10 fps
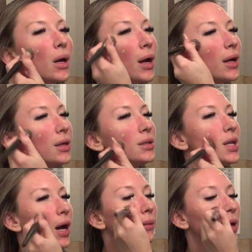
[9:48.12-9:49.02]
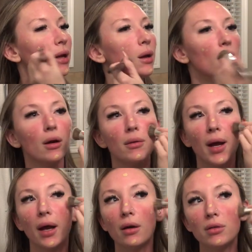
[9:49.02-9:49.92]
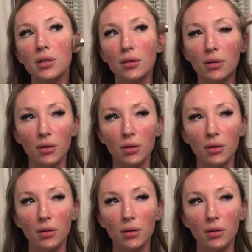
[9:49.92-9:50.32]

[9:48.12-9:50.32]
kind of dabbing it around